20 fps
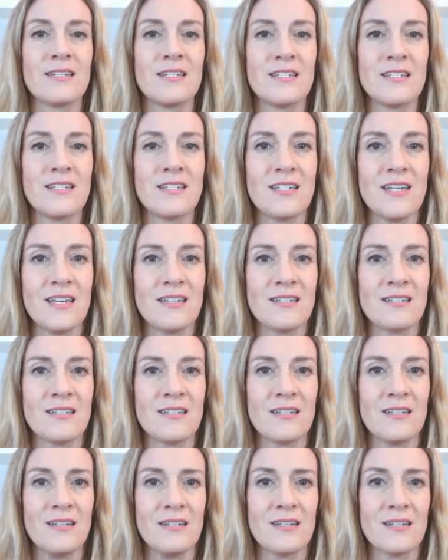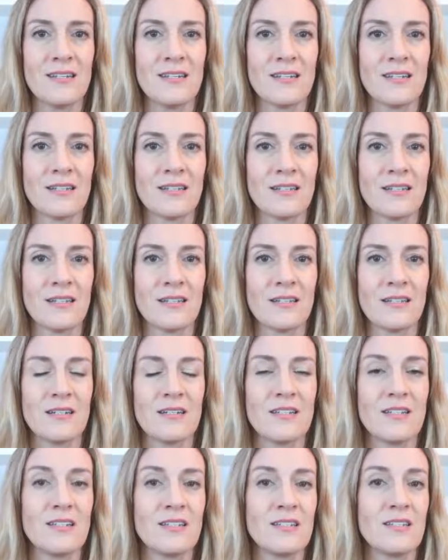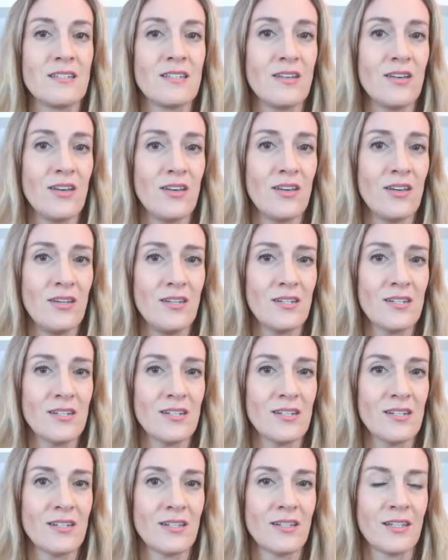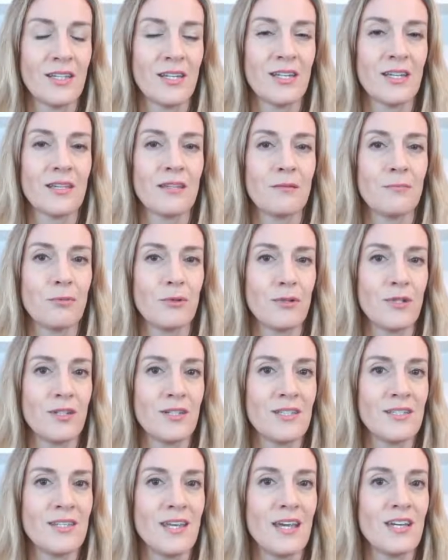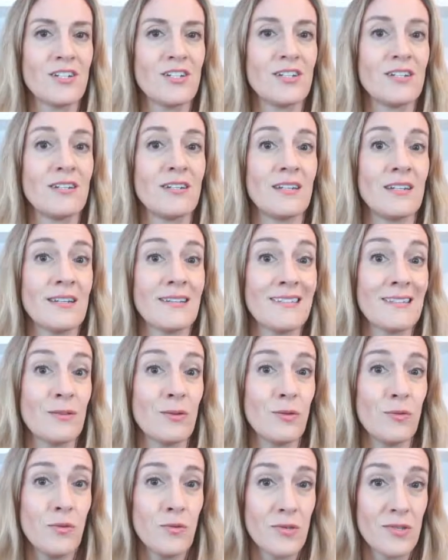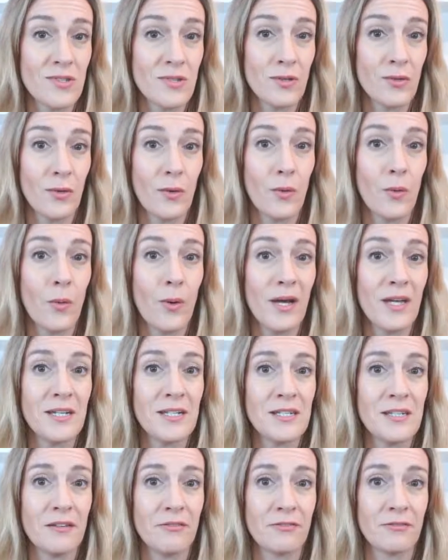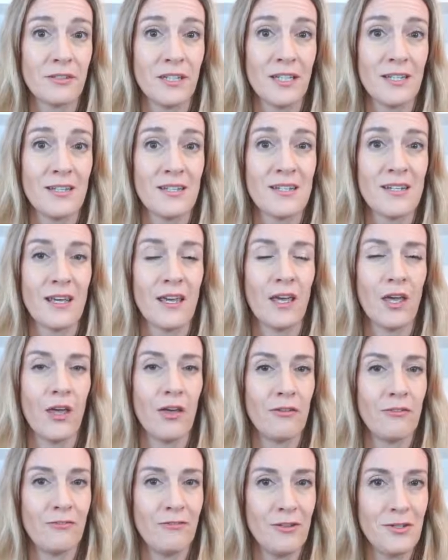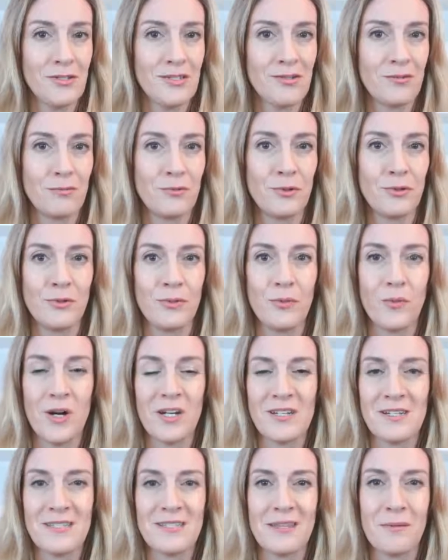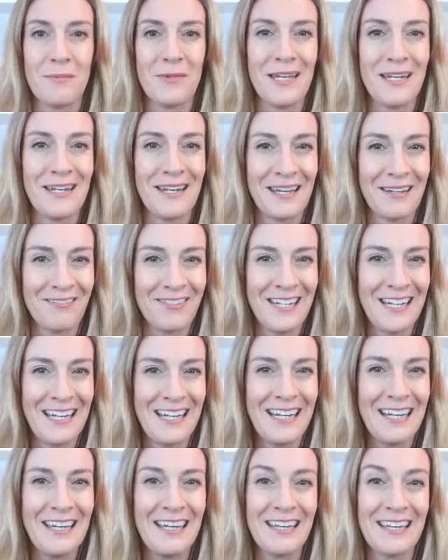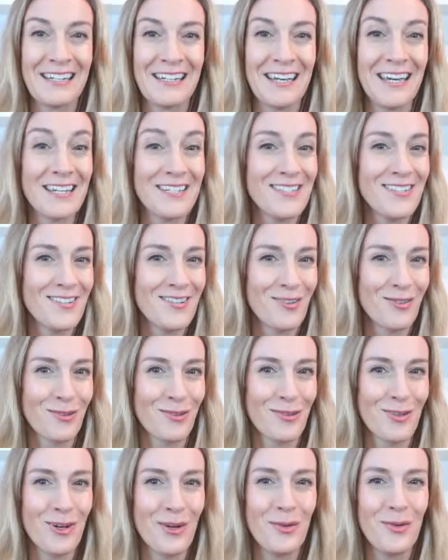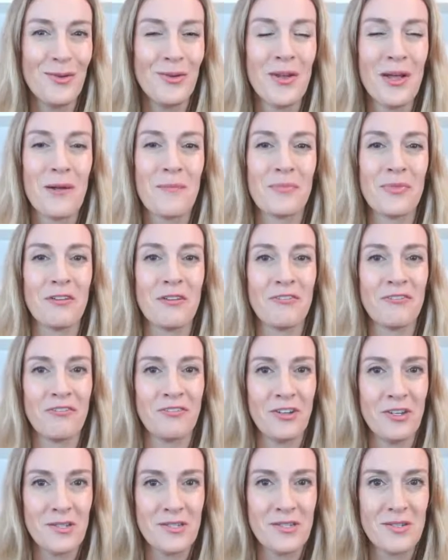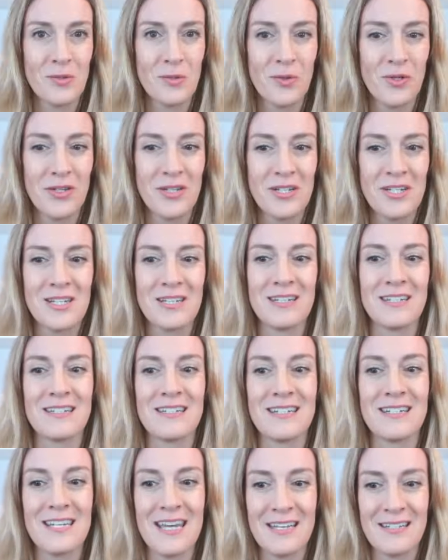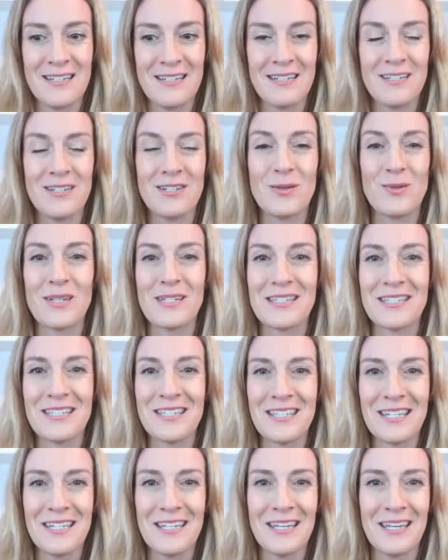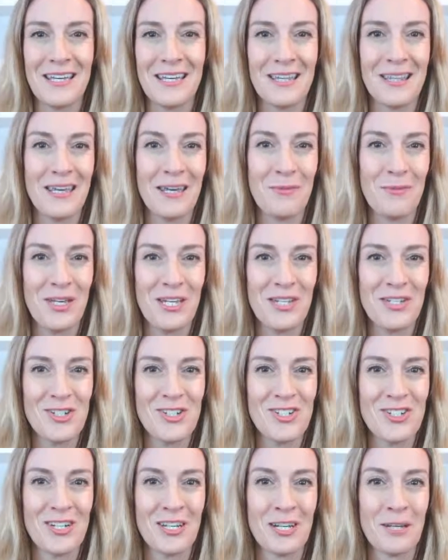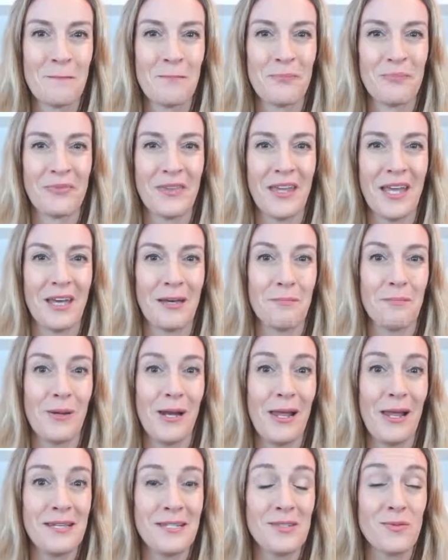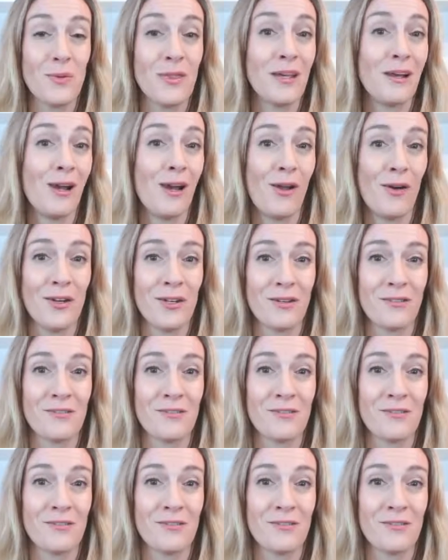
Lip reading: desert, dessert, the pronunciation is also quite different. First of all, what is the meaning really, in case you don't know? The first word, desert, you can see here in the image, place with a lot of